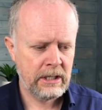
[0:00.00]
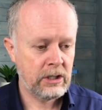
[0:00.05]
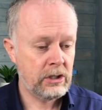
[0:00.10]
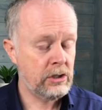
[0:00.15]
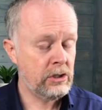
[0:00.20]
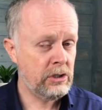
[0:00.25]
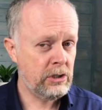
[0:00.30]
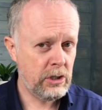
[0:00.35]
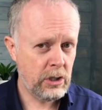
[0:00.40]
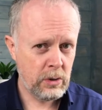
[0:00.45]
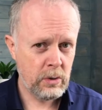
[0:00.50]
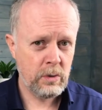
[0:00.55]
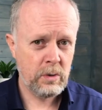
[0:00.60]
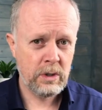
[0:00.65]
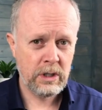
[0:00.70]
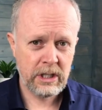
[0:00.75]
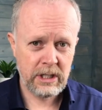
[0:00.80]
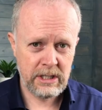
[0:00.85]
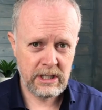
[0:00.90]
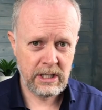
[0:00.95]
you
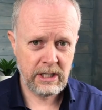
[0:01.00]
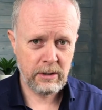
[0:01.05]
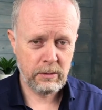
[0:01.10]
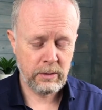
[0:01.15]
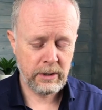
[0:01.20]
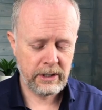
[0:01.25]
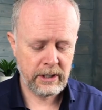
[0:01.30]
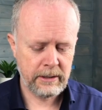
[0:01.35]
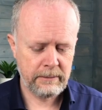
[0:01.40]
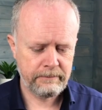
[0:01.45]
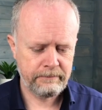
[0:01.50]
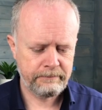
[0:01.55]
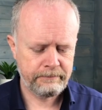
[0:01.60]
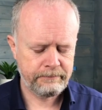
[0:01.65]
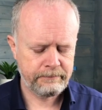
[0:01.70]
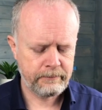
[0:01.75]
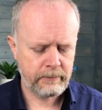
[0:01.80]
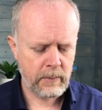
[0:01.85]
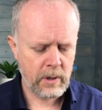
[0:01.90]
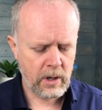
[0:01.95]
can deal with it.
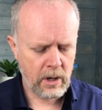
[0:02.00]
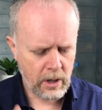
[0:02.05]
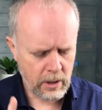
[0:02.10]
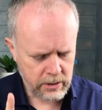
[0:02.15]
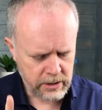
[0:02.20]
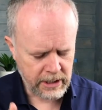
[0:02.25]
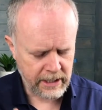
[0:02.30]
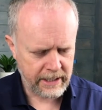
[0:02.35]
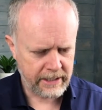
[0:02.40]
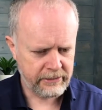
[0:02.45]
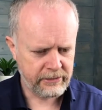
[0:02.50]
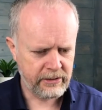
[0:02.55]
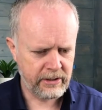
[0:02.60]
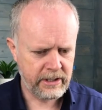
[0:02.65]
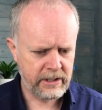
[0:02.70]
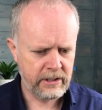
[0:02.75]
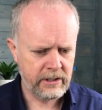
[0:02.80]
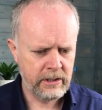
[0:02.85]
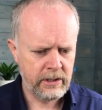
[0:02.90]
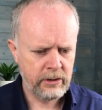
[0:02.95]
Okay, I
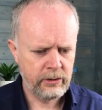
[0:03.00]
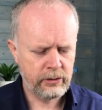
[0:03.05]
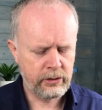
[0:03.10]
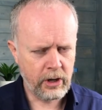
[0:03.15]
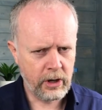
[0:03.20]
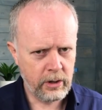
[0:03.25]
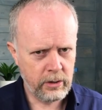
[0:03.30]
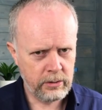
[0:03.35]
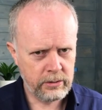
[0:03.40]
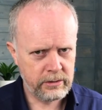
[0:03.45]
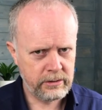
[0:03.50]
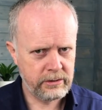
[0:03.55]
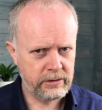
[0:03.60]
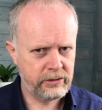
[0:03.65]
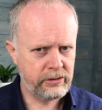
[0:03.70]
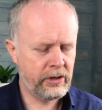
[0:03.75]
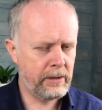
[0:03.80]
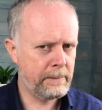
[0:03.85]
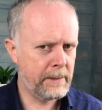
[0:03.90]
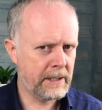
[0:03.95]
said. So
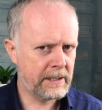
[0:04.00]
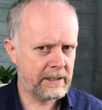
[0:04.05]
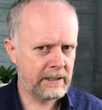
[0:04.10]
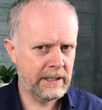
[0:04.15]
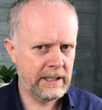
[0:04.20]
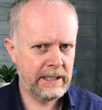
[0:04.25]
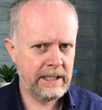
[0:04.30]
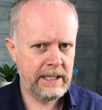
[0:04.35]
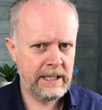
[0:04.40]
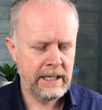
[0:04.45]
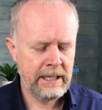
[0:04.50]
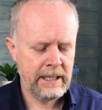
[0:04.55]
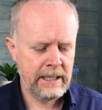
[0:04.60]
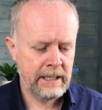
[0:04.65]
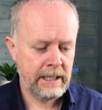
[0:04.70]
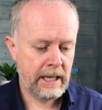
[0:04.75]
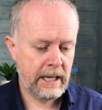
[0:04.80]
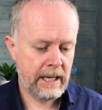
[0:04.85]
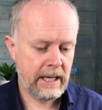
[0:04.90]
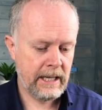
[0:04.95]
typically
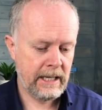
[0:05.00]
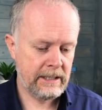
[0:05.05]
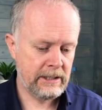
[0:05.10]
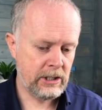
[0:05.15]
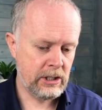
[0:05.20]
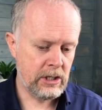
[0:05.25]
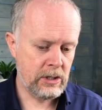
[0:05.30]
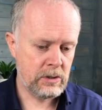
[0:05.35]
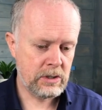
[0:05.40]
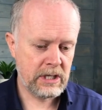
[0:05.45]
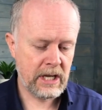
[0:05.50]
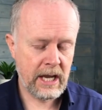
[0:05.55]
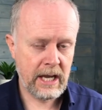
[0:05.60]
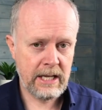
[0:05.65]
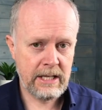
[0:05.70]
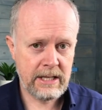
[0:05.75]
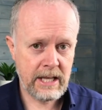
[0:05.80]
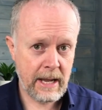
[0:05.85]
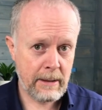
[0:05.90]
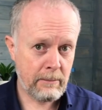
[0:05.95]
in the
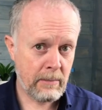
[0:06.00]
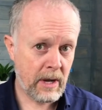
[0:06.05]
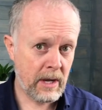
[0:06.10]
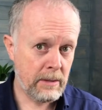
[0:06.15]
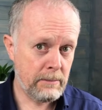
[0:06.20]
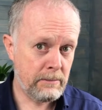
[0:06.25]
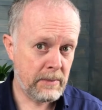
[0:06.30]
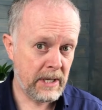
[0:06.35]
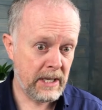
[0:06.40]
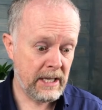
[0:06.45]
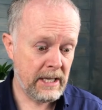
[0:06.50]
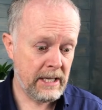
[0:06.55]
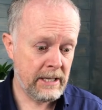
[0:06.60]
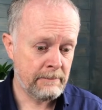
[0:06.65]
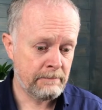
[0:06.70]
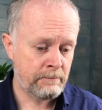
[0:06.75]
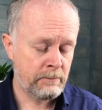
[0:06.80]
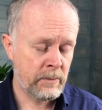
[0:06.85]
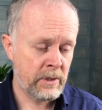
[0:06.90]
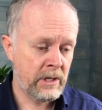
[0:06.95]
UK, that might be
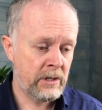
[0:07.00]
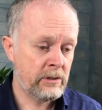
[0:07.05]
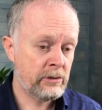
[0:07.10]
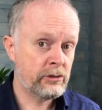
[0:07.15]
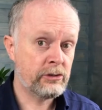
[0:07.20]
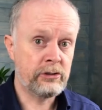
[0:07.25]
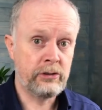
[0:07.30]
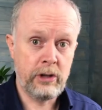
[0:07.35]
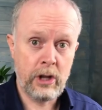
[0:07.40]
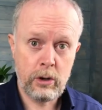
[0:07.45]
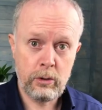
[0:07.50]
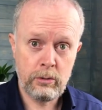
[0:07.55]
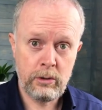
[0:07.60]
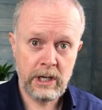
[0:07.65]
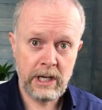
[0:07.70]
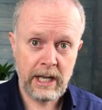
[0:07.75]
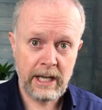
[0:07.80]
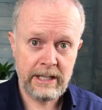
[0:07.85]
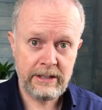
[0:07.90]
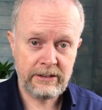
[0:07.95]
snow
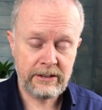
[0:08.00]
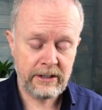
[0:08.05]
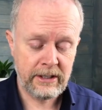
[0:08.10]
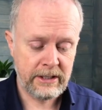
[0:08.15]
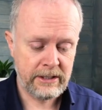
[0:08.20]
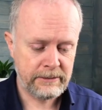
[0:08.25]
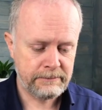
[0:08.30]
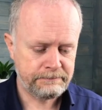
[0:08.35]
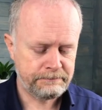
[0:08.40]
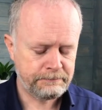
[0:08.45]
related